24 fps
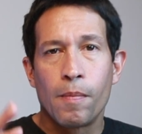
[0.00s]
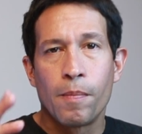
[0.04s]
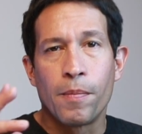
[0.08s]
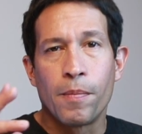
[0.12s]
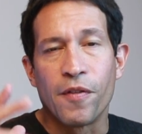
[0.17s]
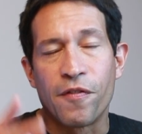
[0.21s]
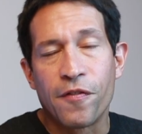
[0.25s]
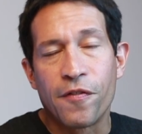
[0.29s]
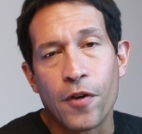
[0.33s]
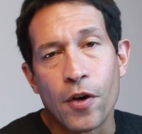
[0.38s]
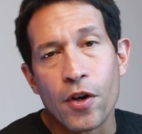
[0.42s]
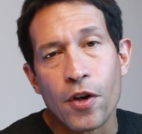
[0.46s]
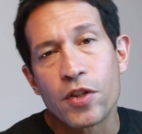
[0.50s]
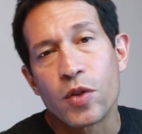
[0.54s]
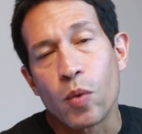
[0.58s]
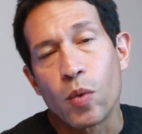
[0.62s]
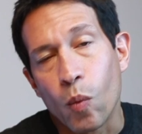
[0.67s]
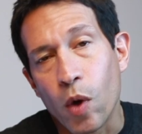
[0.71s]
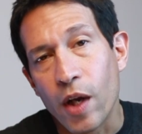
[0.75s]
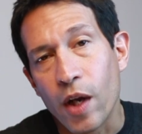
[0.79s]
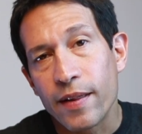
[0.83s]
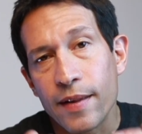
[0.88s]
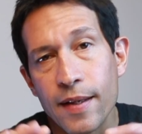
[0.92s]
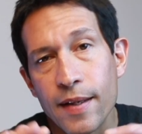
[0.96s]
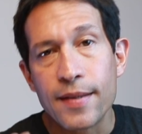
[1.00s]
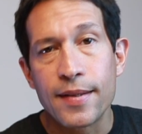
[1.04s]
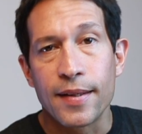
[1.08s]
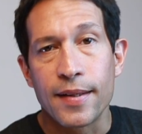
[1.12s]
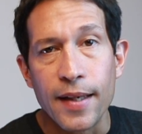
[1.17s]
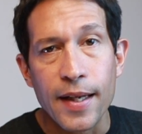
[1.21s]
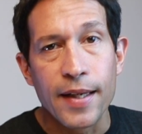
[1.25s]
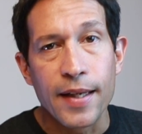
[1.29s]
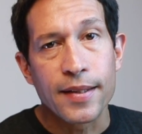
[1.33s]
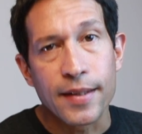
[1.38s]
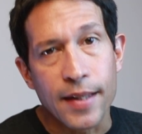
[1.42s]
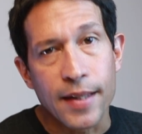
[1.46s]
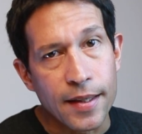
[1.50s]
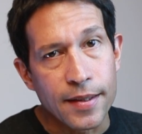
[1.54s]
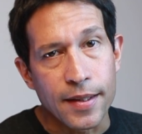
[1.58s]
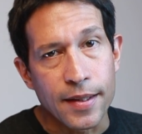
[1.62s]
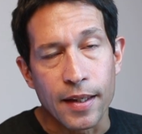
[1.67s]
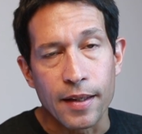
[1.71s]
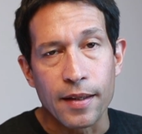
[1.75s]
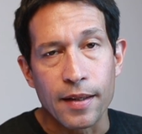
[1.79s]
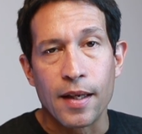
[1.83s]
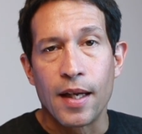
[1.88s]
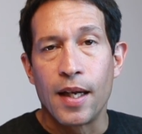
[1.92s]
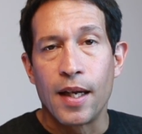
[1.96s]
But first, what this list
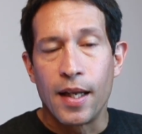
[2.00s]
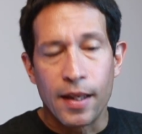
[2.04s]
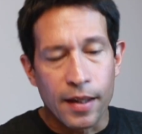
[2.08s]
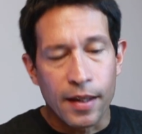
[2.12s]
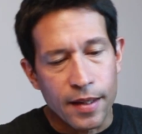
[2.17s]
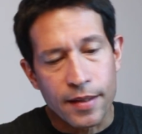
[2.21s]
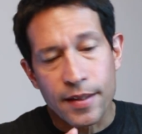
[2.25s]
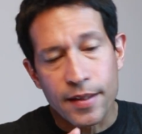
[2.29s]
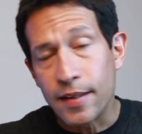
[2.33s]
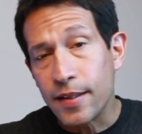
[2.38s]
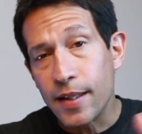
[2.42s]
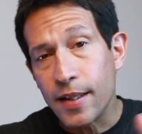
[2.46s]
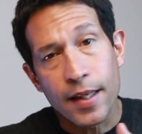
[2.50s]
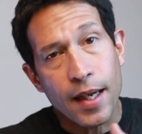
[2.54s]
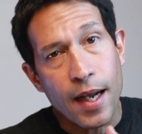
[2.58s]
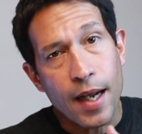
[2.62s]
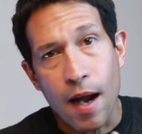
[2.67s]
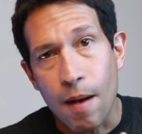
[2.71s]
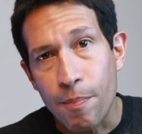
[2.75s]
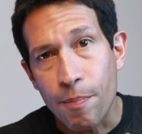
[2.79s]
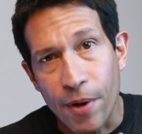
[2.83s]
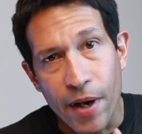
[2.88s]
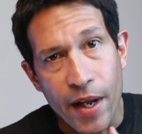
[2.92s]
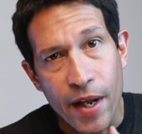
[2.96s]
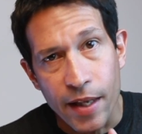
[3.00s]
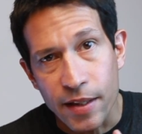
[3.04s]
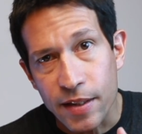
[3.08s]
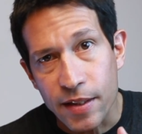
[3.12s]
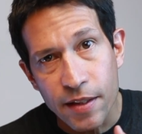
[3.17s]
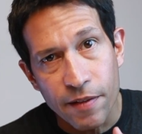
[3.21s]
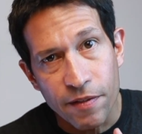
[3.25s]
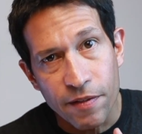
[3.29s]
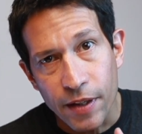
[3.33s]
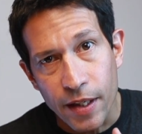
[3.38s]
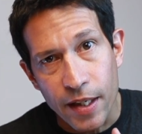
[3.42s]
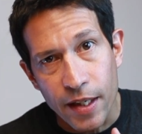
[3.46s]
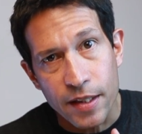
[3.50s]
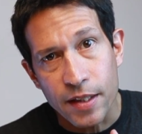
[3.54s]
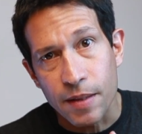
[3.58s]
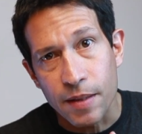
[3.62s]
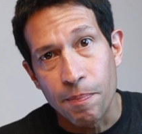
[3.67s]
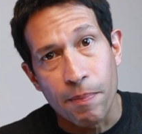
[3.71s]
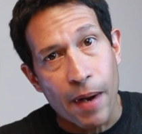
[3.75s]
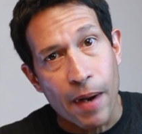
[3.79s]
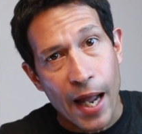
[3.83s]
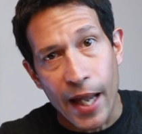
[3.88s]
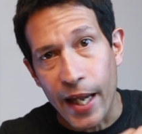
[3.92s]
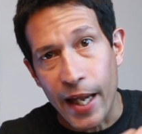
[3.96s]
isn't. This isn't a comprehensive
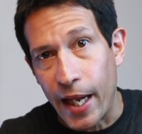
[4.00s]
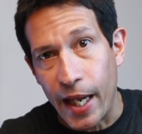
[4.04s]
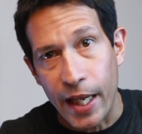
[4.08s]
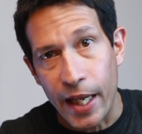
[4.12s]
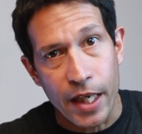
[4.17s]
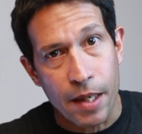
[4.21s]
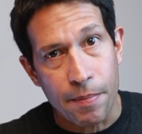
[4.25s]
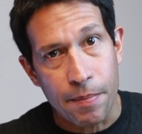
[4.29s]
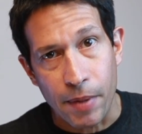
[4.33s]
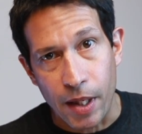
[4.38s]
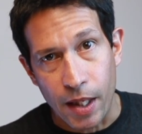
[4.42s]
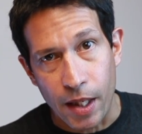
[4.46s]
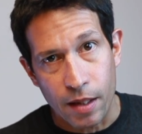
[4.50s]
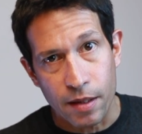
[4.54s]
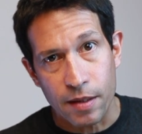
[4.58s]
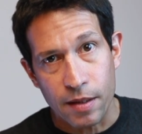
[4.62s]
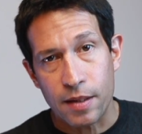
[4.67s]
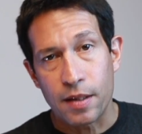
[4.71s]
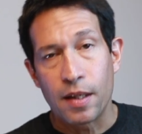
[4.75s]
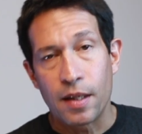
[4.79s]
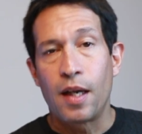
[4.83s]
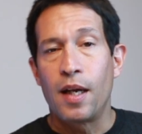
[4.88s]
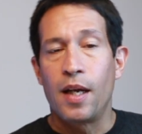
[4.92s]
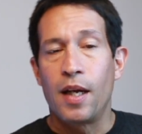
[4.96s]
list by any means.